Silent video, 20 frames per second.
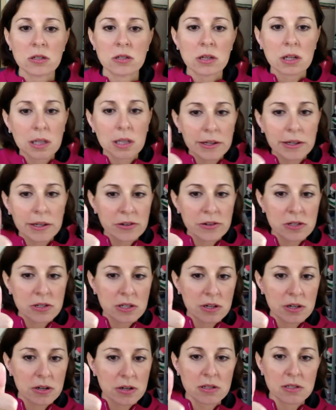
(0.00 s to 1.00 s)
a clear
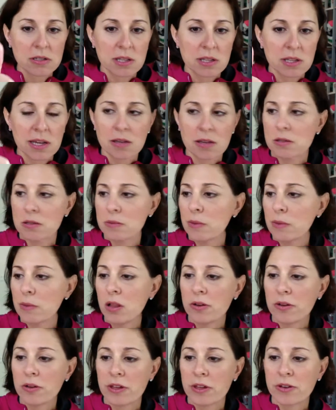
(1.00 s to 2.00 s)
sticker. It's like
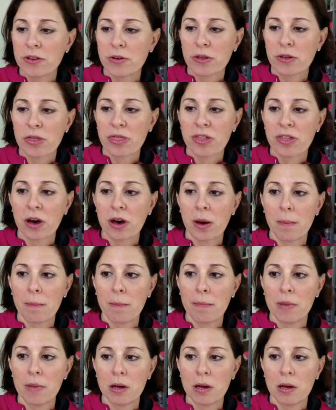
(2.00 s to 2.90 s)
smaller than your thumb.